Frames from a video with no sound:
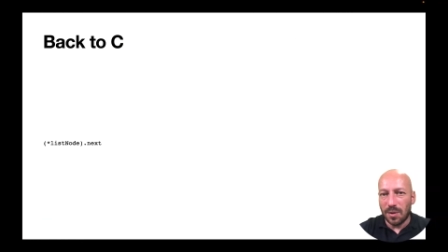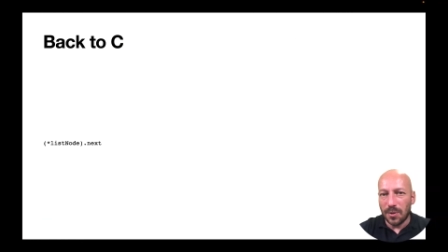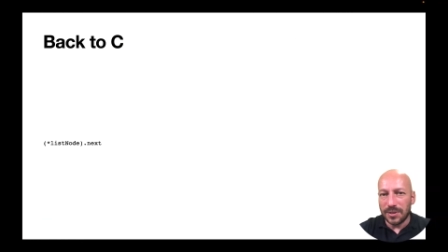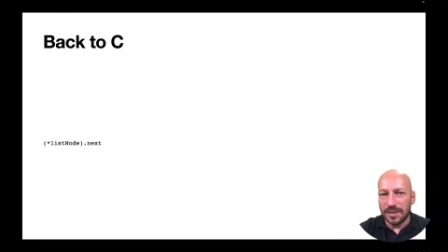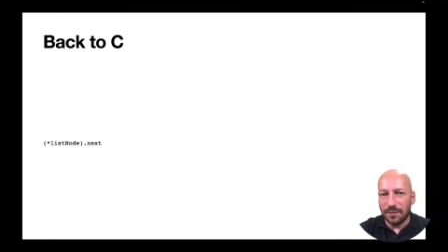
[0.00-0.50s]

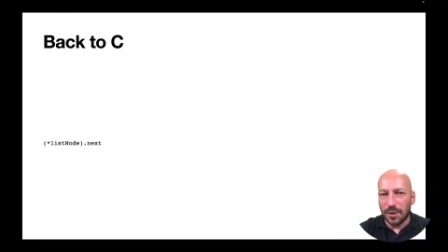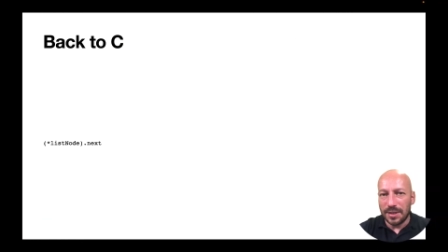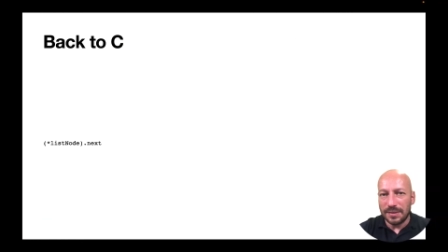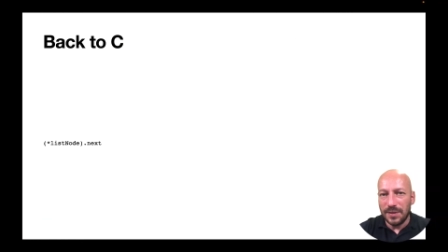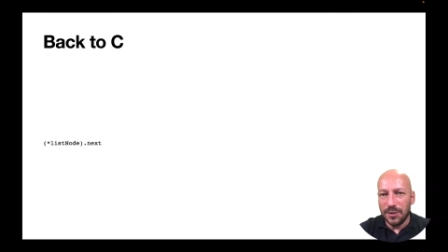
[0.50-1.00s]
almost it for
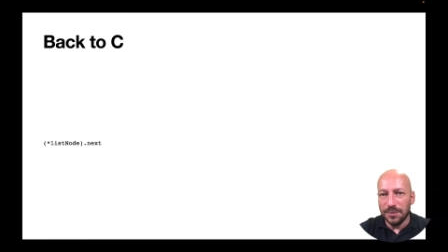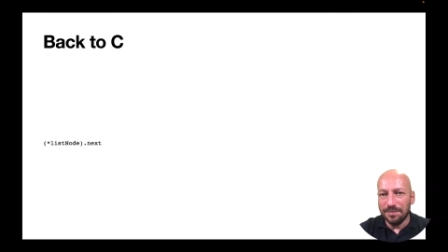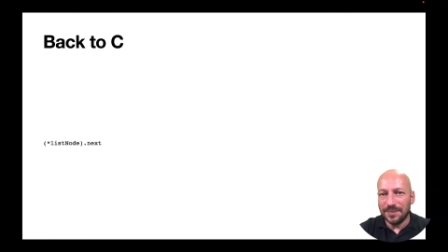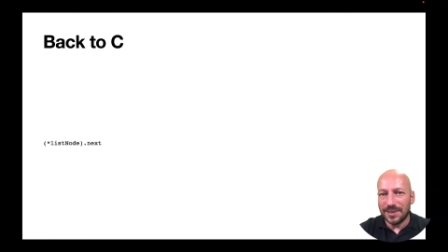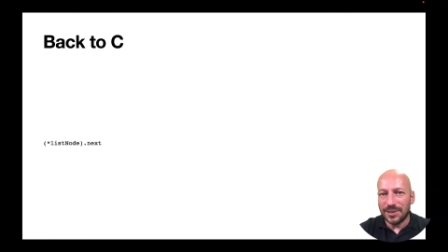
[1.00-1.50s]
this video.
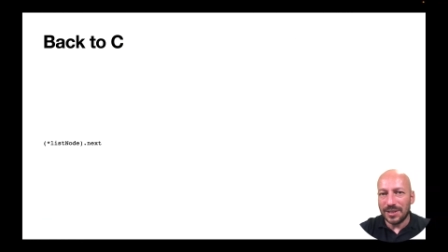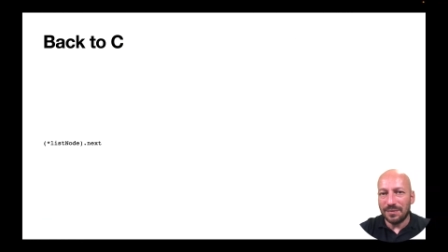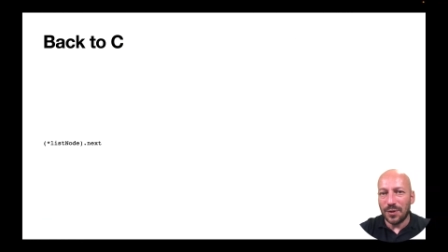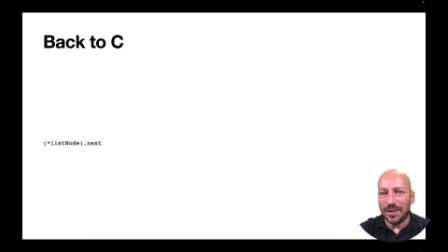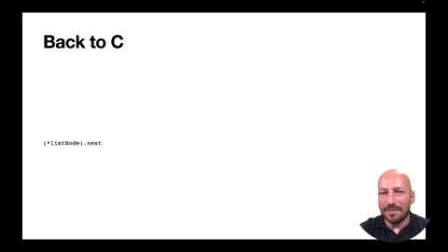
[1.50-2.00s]
I
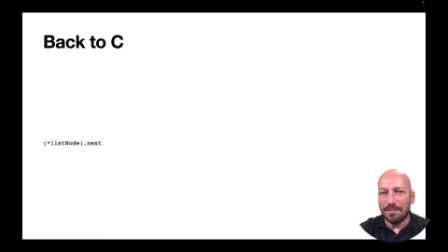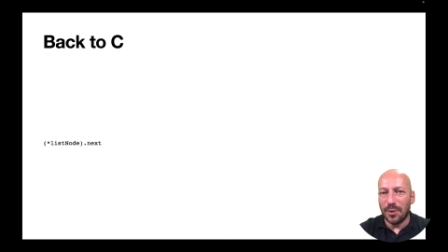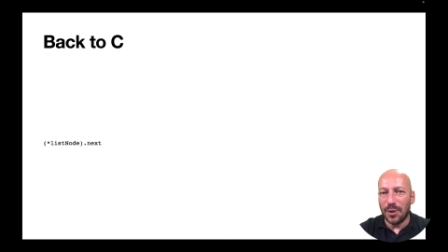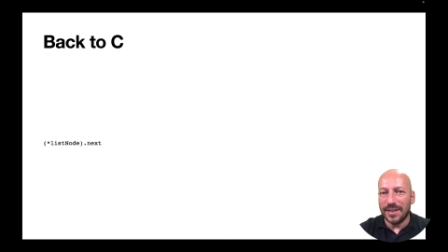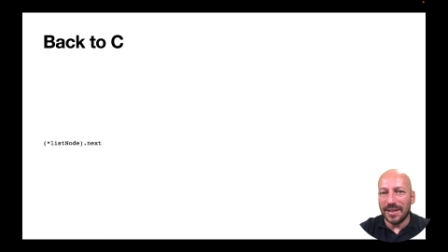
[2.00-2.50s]
just want to
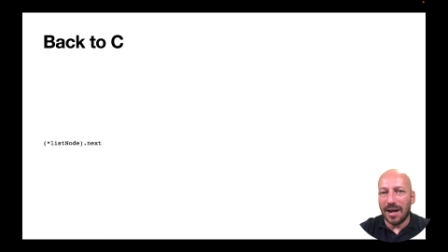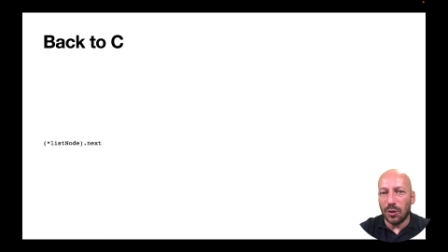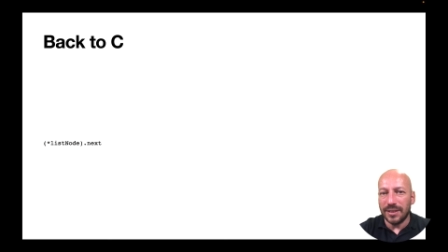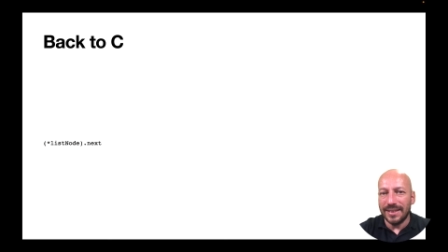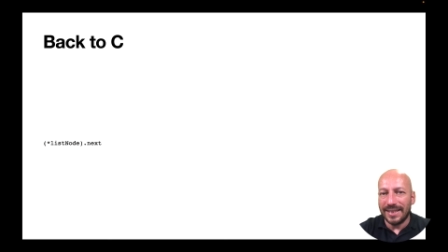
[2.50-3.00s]
point
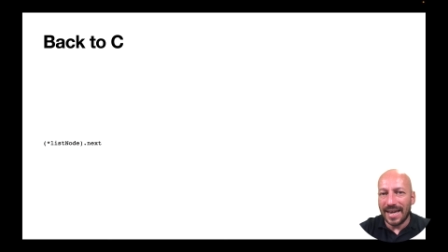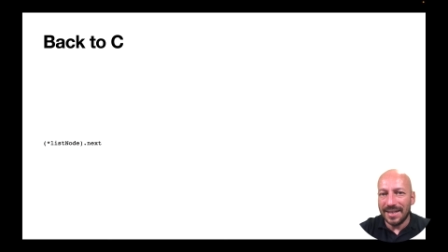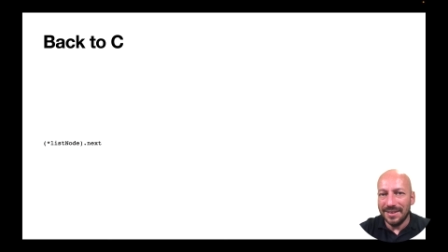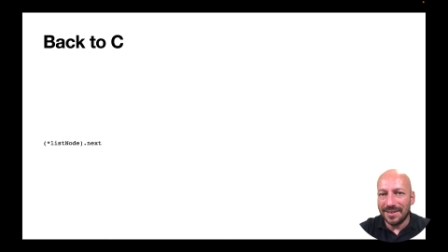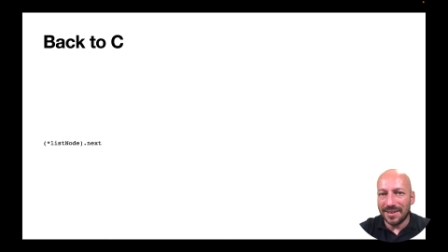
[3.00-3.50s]
out
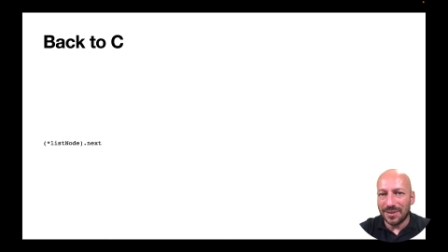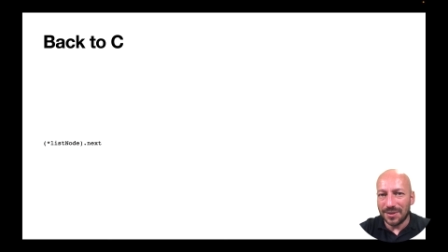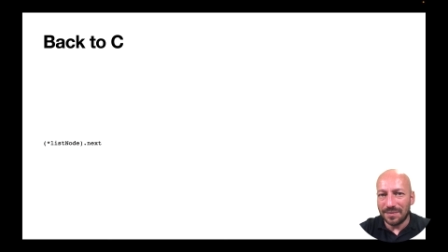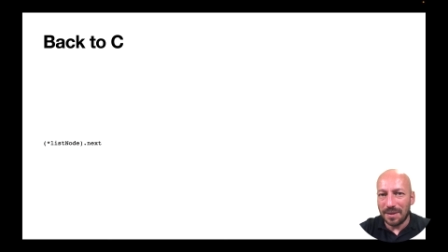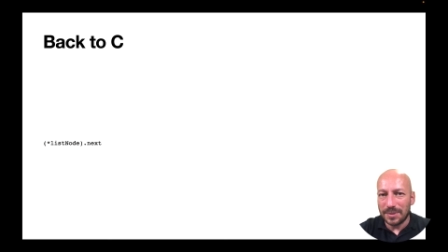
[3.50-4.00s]
again that on
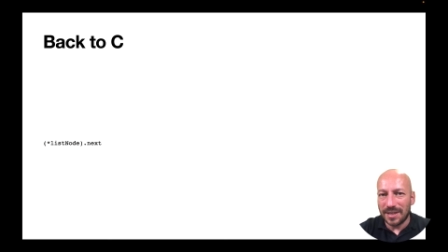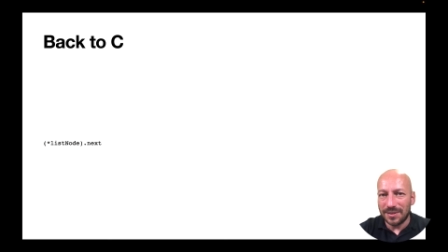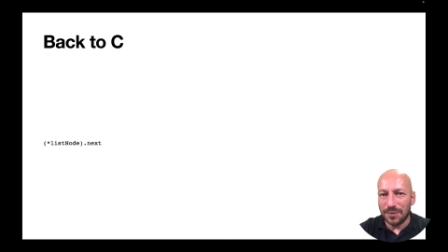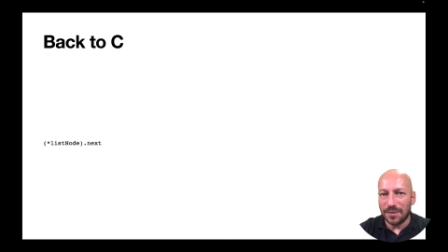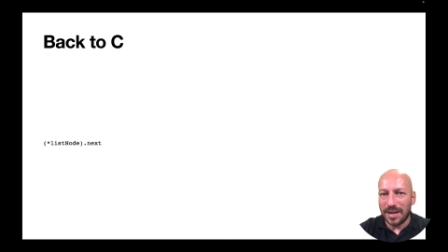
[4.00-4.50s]
the website
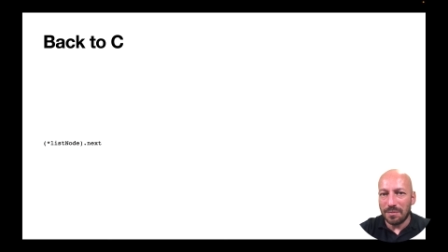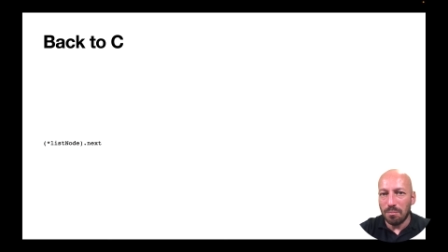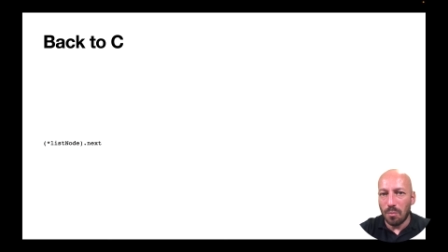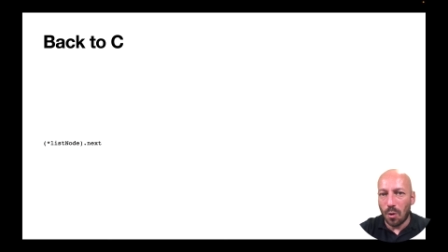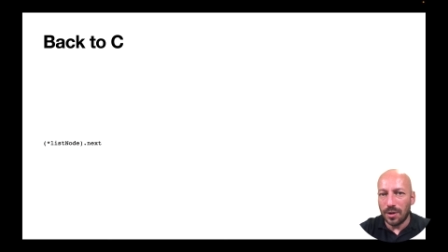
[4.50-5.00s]
you find
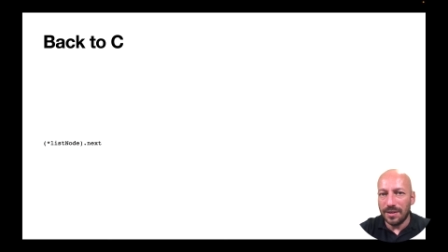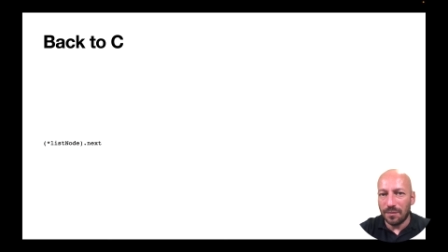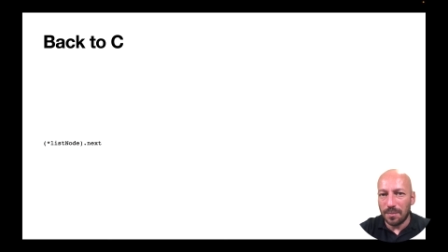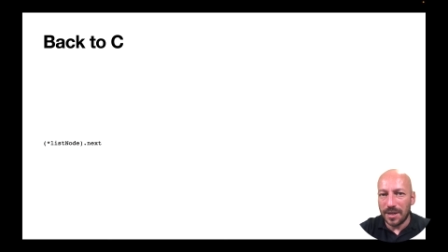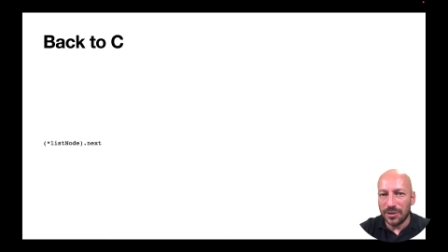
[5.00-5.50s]
more
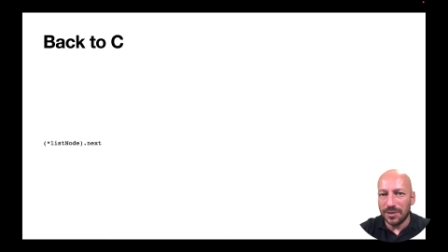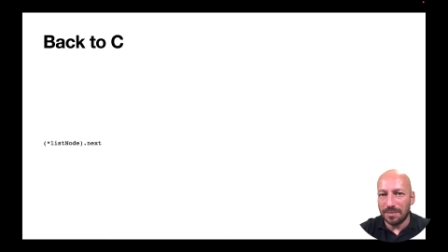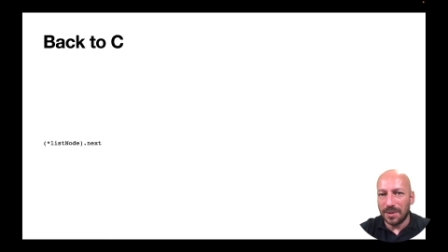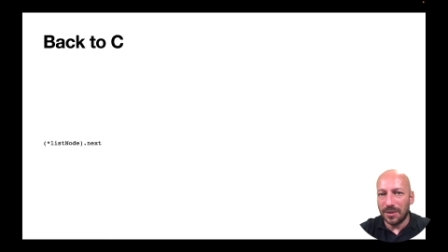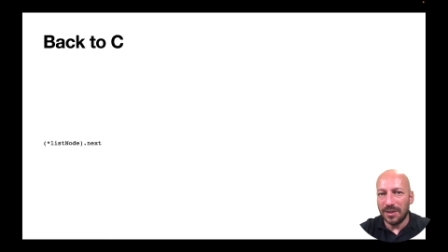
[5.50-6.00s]
information
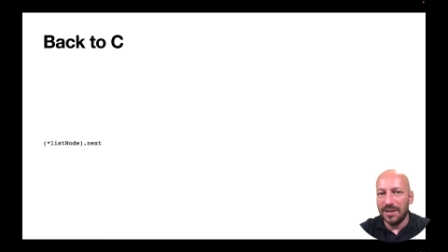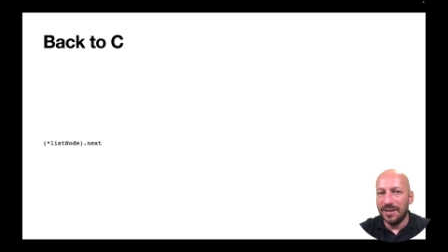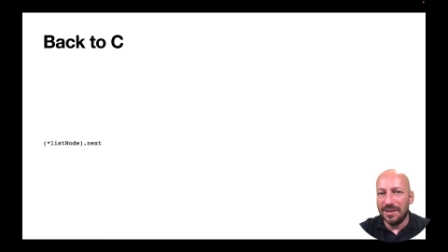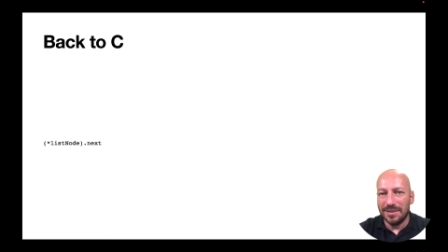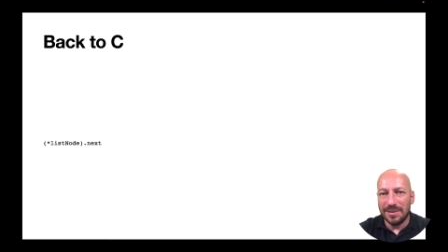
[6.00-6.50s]
about
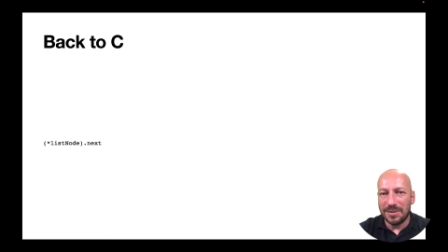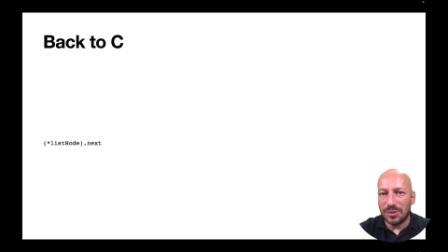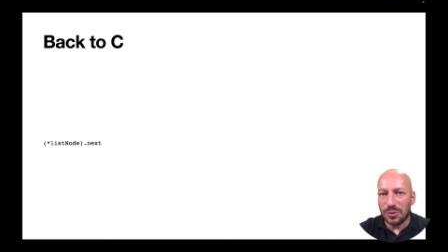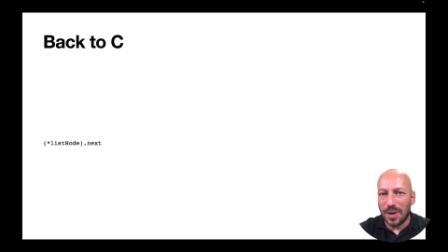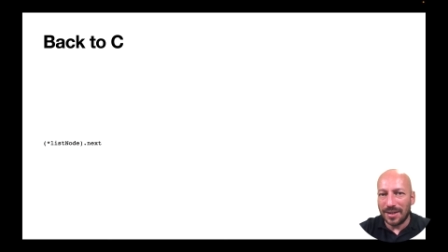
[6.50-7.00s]

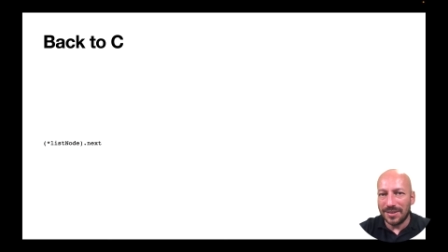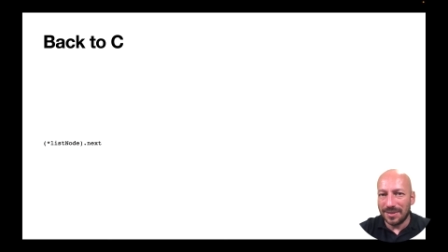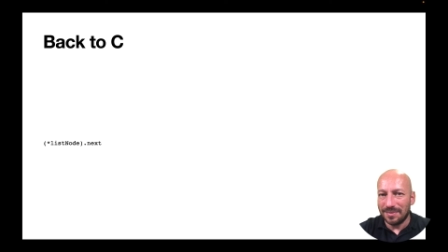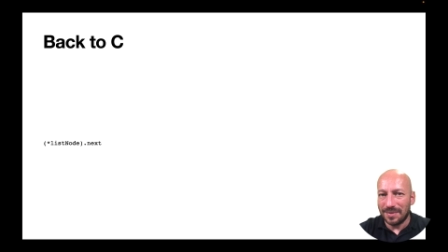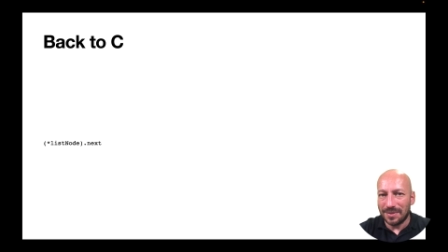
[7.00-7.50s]
structs,
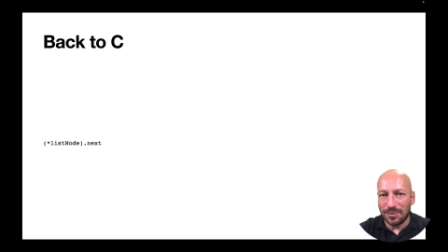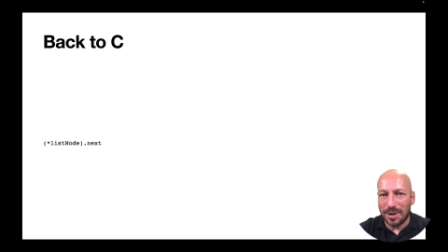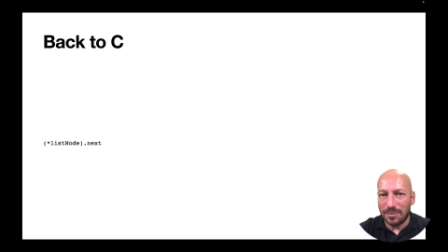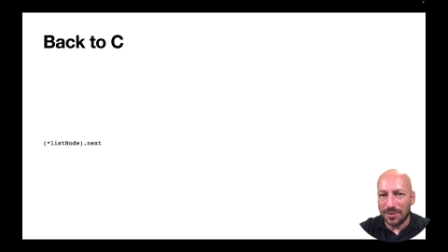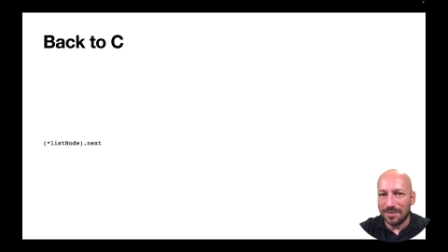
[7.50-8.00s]

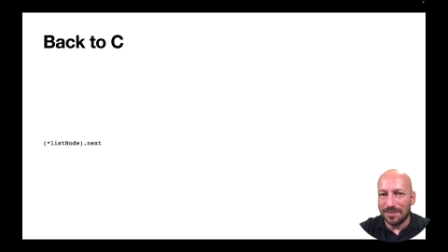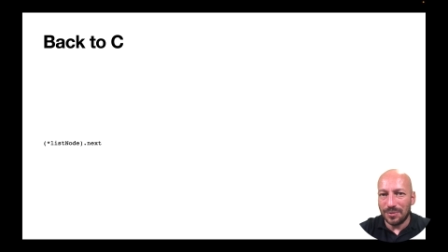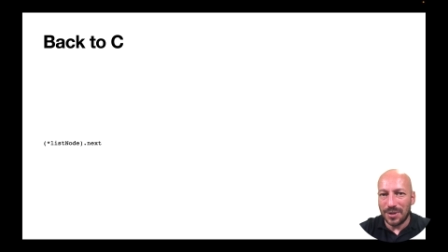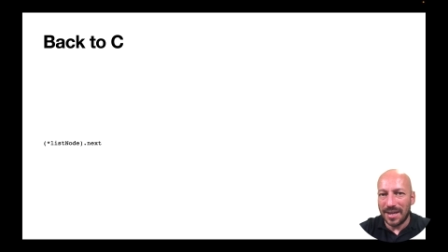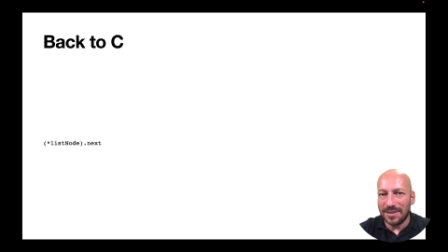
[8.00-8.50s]
grammar
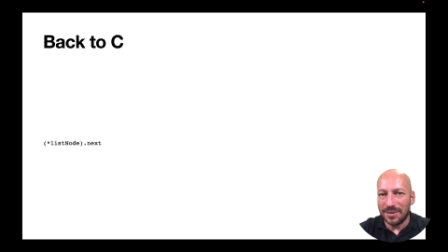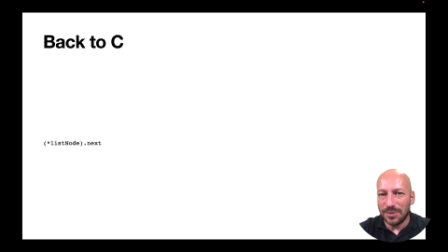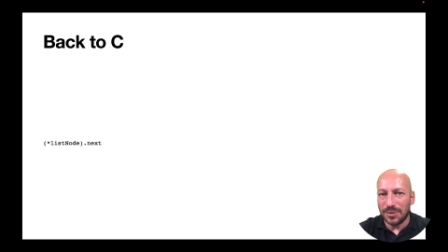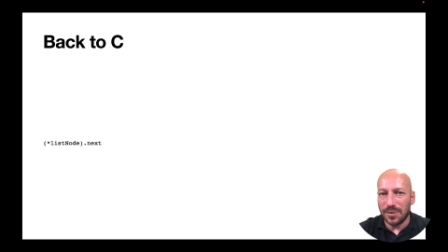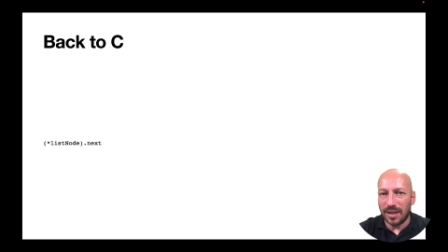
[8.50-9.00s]
related to
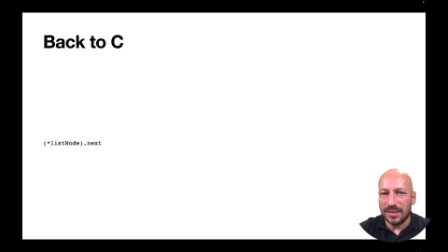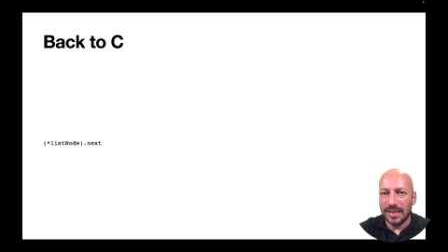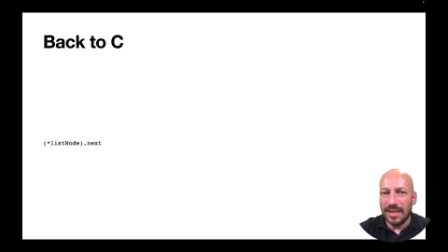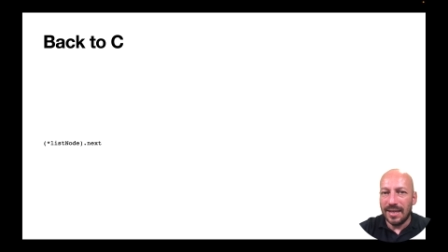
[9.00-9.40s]
structs,